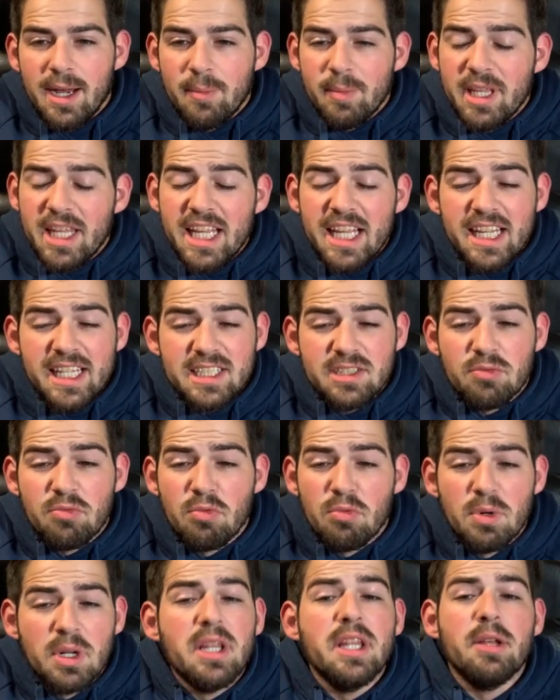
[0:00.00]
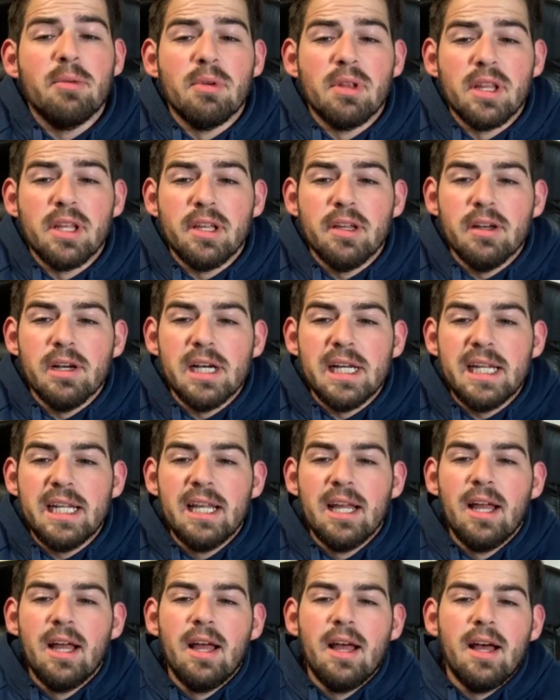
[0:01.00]
He is really, really good.
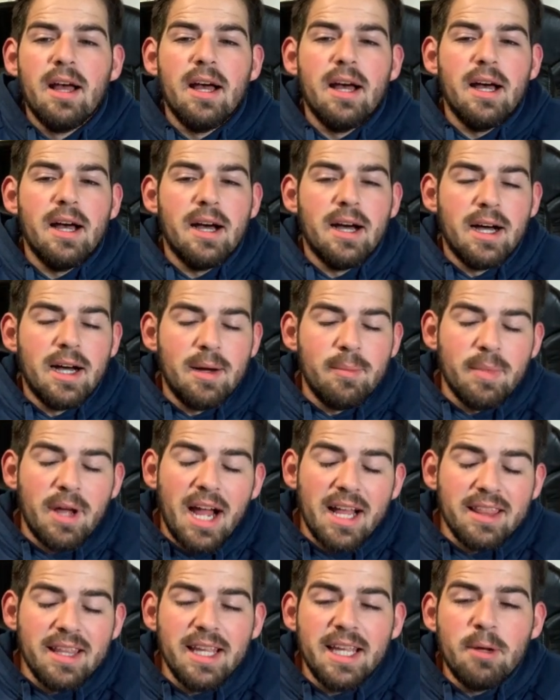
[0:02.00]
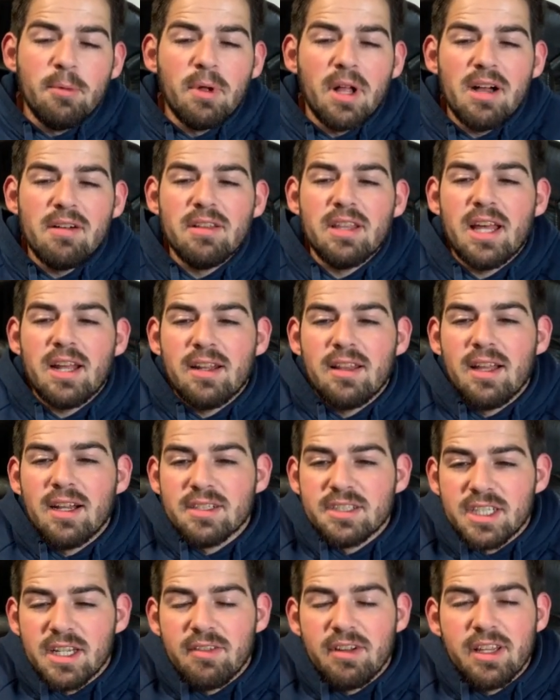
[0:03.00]
I think he will have a lot of
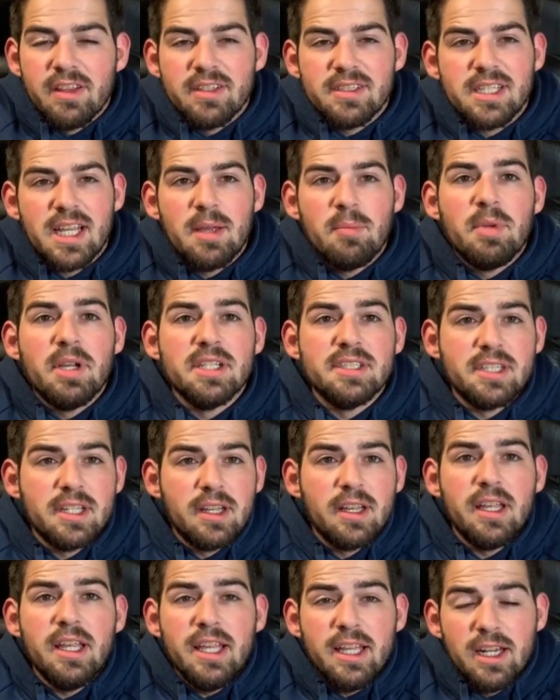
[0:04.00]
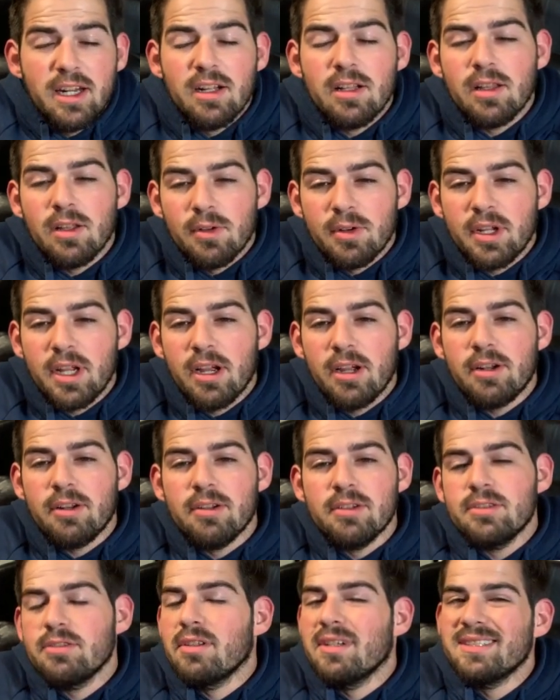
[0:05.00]
longevity in this game because he can clone
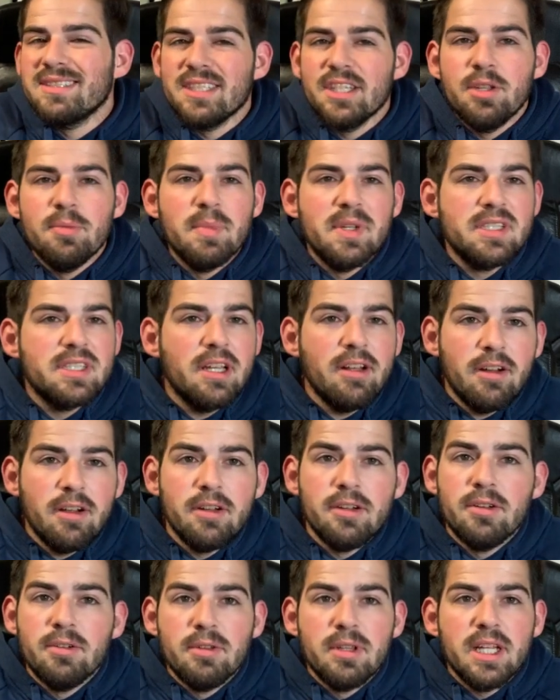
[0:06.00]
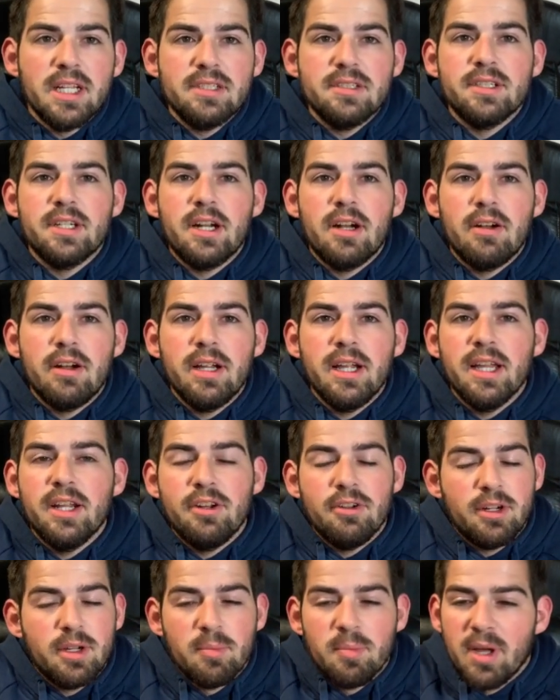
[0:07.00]
characters. So let's say you miss out on a new legendary and
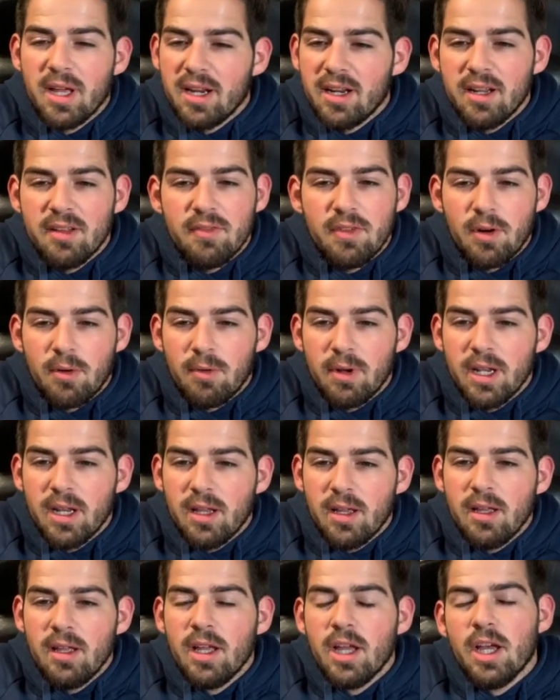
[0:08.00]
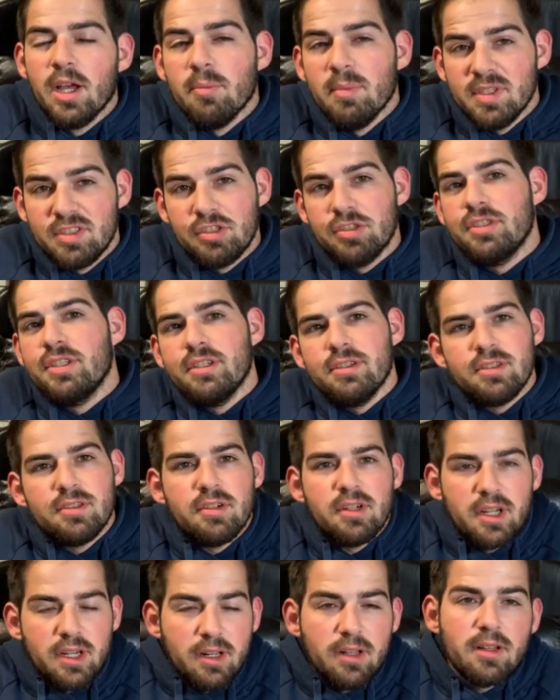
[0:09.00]
you're competitive in arena, Mr.
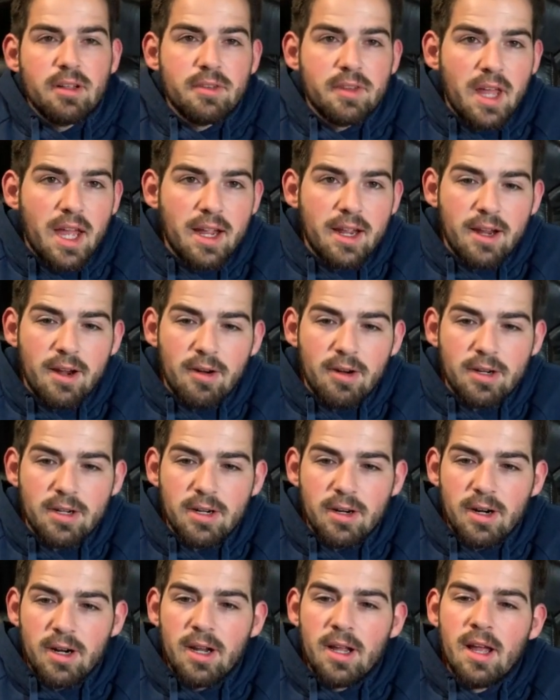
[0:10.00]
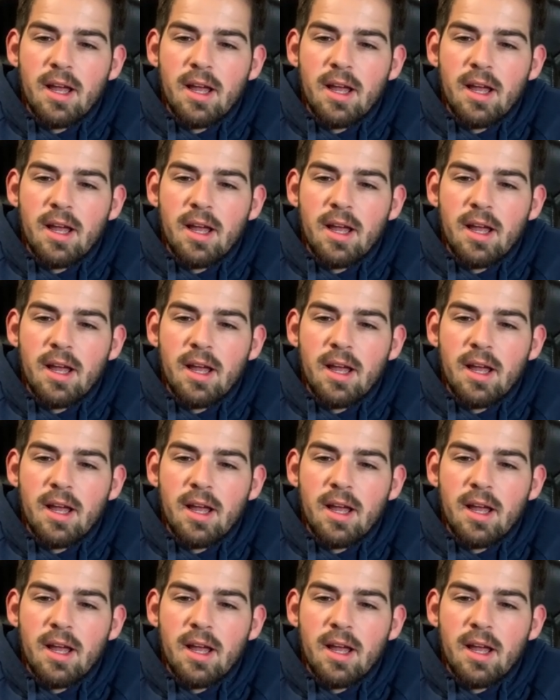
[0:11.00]
Sinister can clone that character.